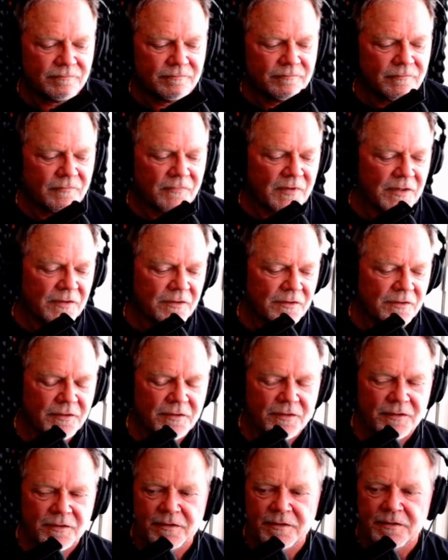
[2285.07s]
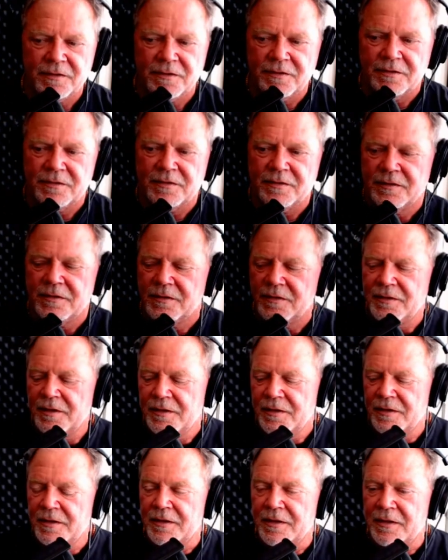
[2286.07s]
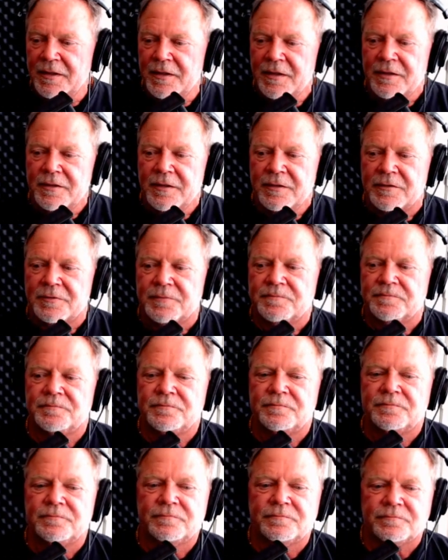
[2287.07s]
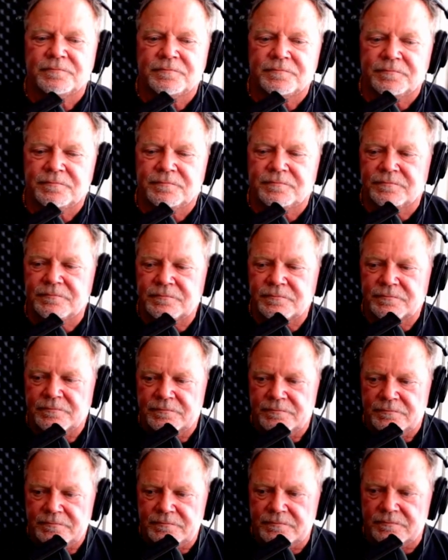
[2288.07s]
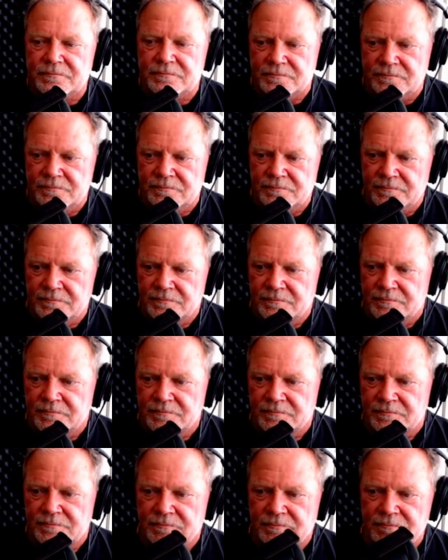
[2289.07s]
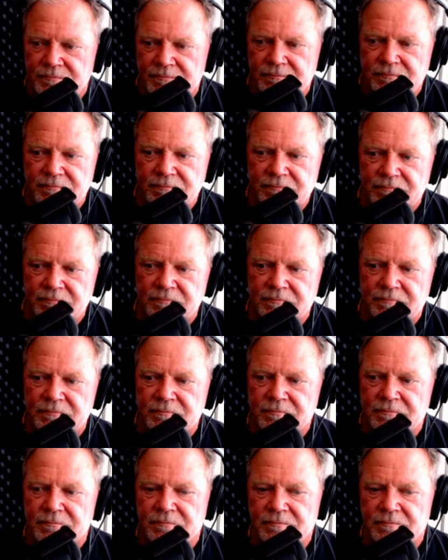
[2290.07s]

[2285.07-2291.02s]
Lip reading: The person shown says nothing.